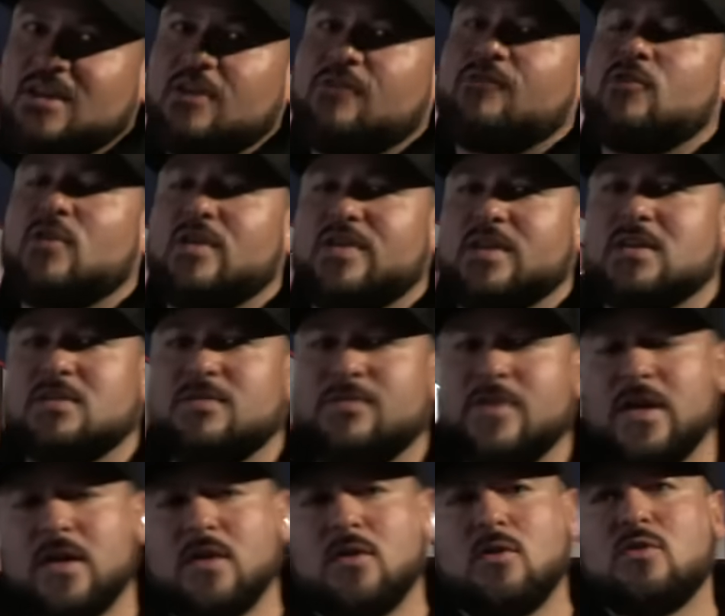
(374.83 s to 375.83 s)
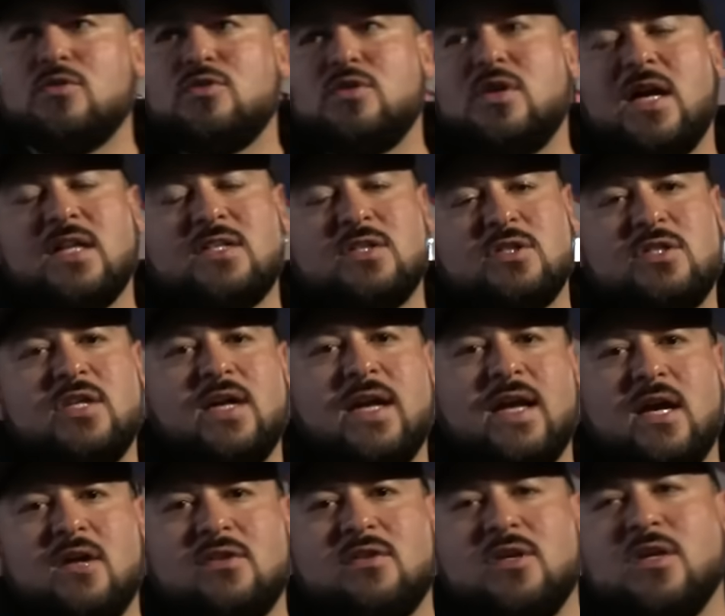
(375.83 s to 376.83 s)
it for this video. You got to
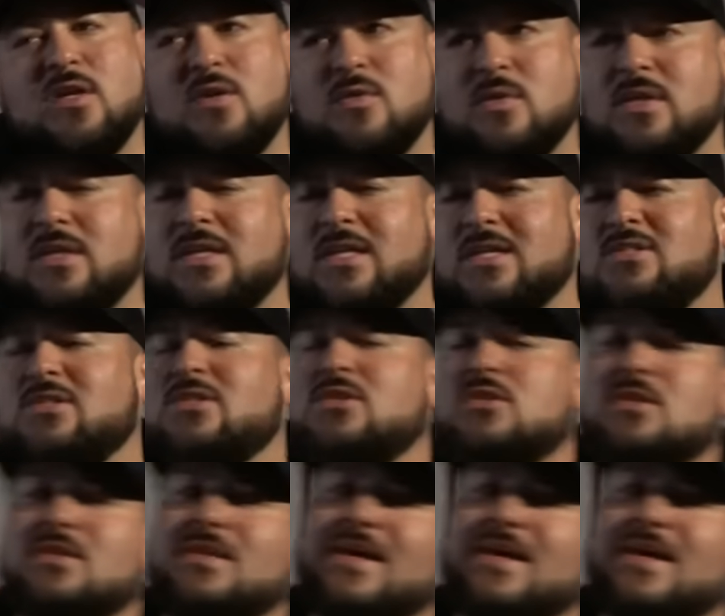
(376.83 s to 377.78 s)
check out the new addition to